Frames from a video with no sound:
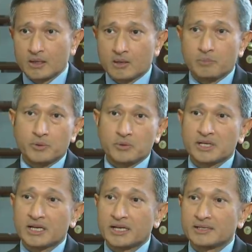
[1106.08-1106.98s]
a
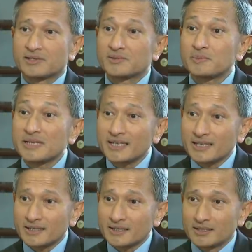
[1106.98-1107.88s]
computer can
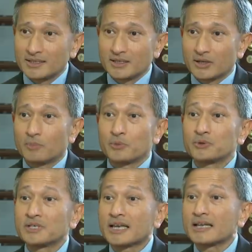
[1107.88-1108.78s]
speak, a
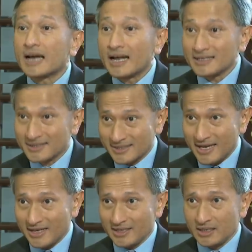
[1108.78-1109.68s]
computer can
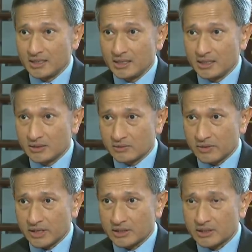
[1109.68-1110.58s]
understand
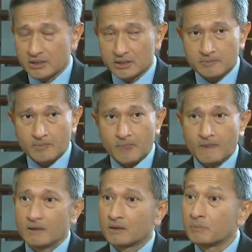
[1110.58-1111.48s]
instructions,
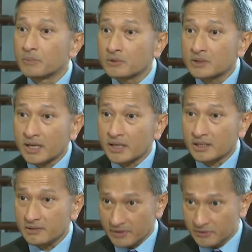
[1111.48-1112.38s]
a computer can
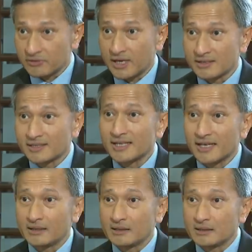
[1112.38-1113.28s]
even
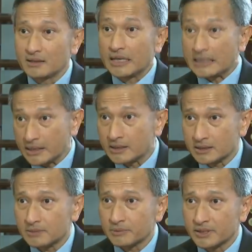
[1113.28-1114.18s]
translate and
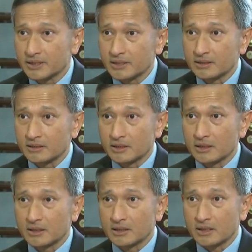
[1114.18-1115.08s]
interpret
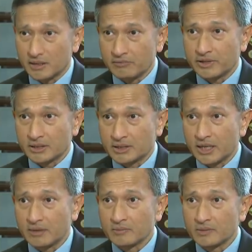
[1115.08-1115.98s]
in real time.